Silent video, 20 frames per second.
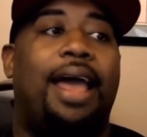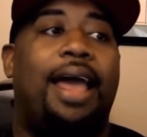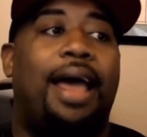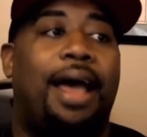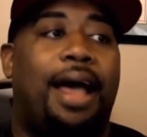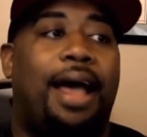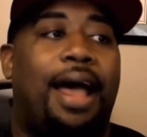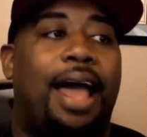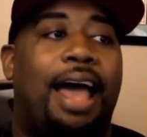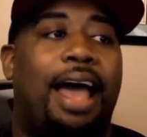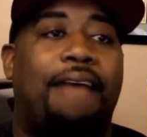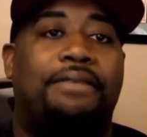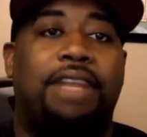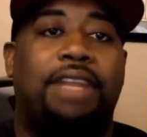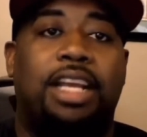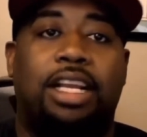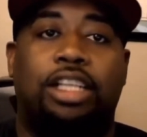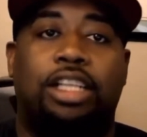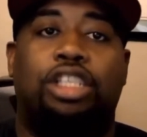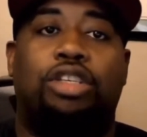have an
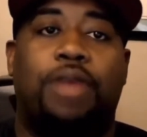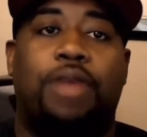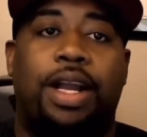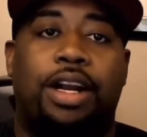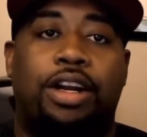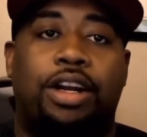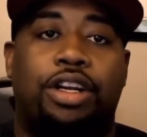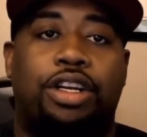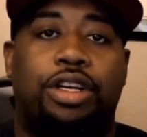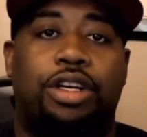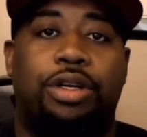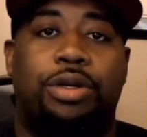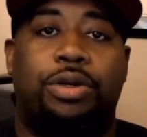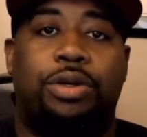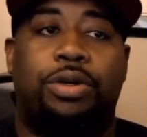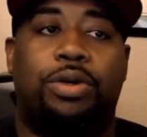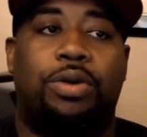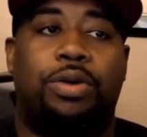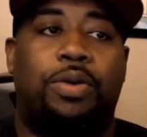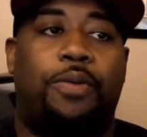illustrator
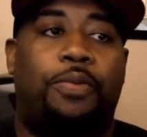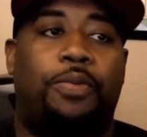do